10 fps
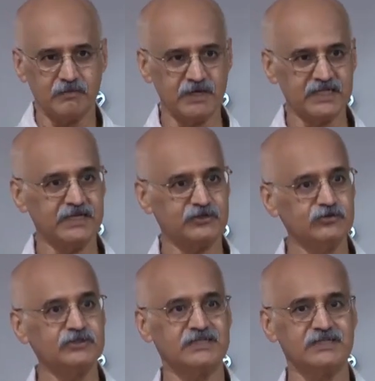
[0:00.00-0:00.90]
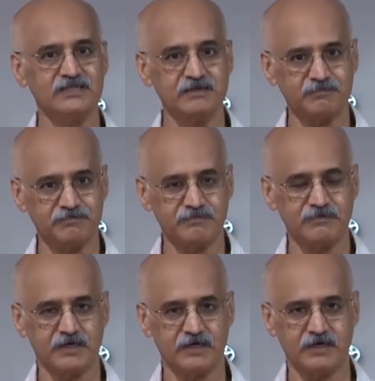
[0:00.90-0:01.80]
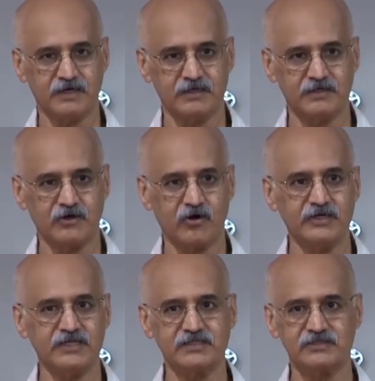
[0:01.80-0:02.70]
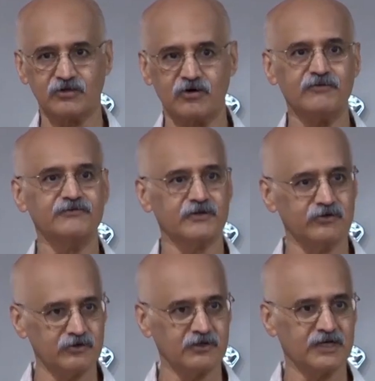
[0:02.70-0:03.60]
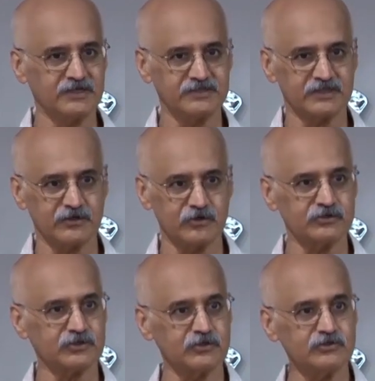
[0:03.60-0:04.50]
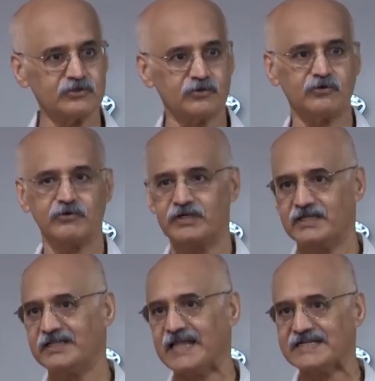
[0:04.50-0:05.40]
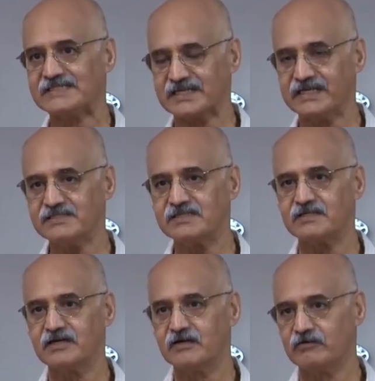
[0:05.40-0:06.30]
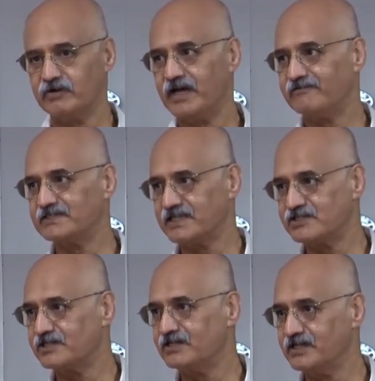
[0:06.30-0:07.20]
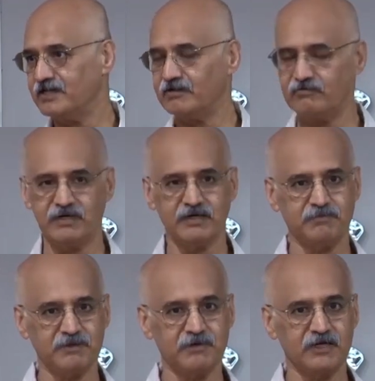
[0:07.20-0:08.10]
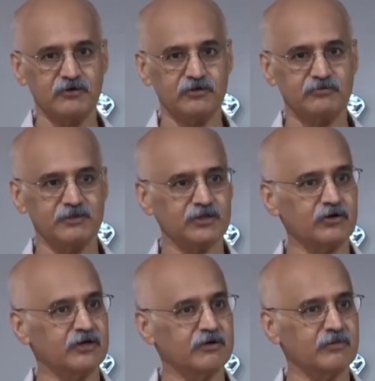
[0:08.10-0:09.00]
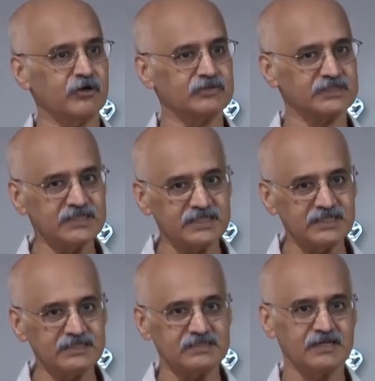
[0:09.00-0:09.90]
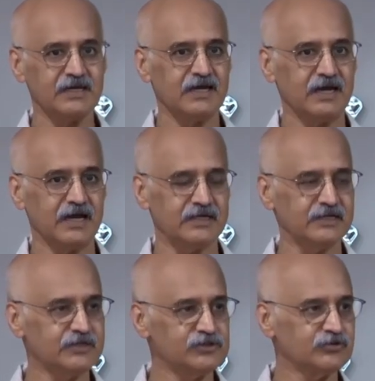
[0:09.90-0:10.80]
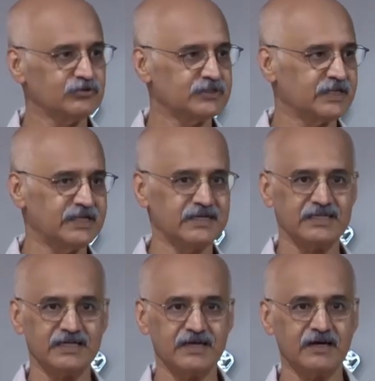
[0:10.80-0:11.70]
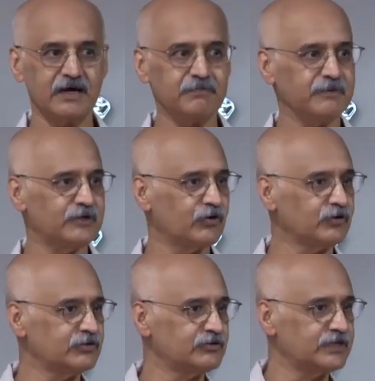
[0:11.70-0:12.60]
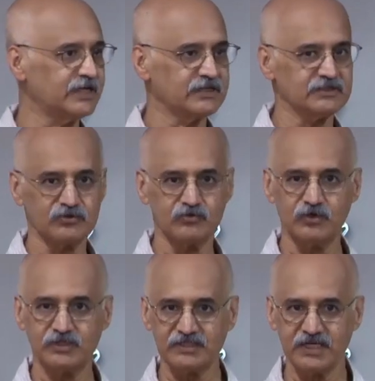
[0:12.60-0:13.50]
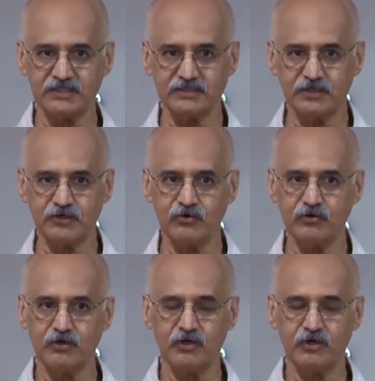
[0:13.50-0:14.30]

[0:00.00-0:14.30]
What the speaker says: But they do sit in the context of the rural countryside also. So in that sense, we have a session here where people are going to be talking about cities and the issues that they're taking up in order to take us towards net zero.